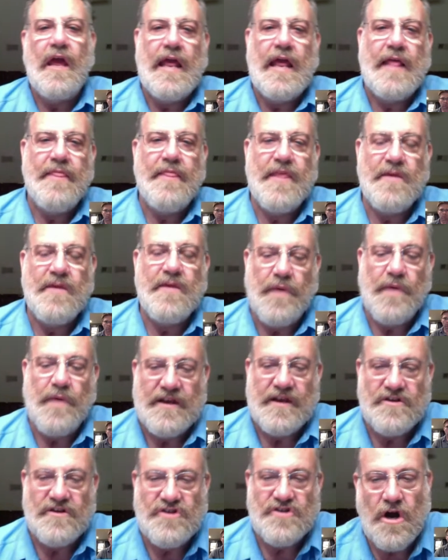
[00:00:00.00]
and then we
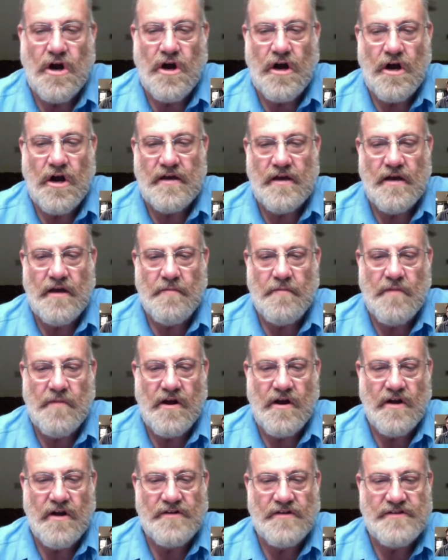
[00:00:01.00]
can talk among
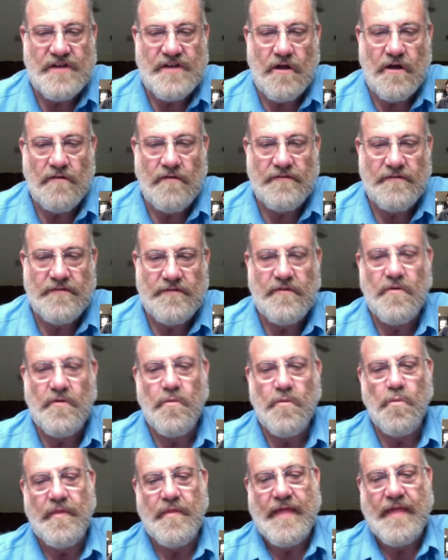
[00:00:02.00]
ourselves
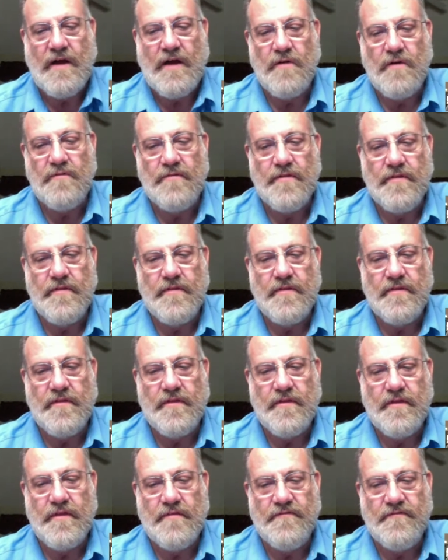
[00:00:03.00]
without
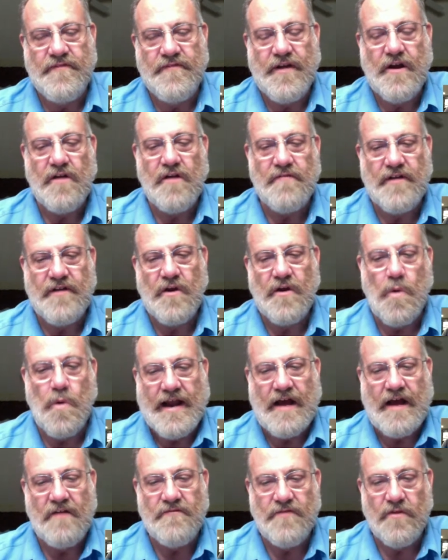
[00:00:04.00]
fear of it
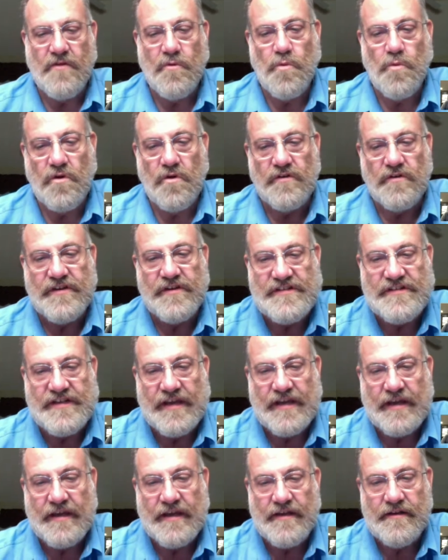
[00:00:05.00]
going out for the world to
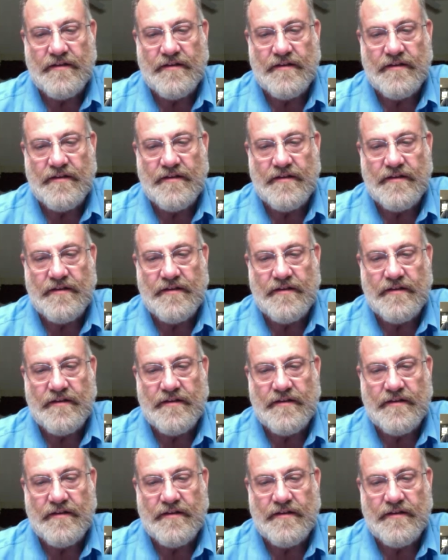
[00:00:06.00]
see.